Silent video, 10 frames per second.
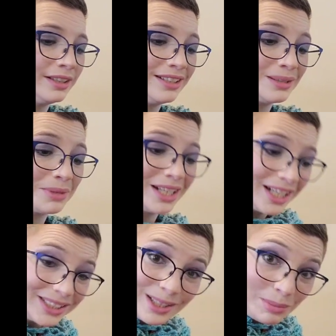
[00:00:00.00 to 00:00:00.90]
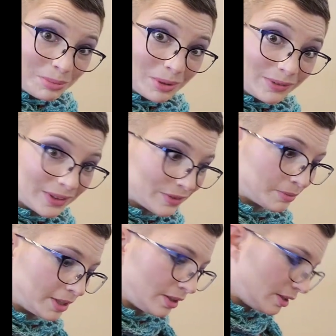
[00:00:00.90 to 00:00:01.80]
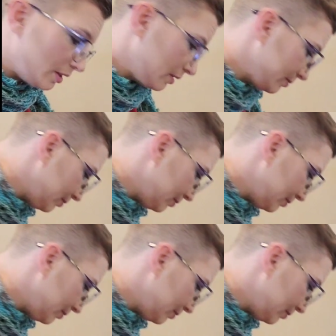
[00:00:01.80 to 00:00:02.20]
This might actually be perfect for my daughter.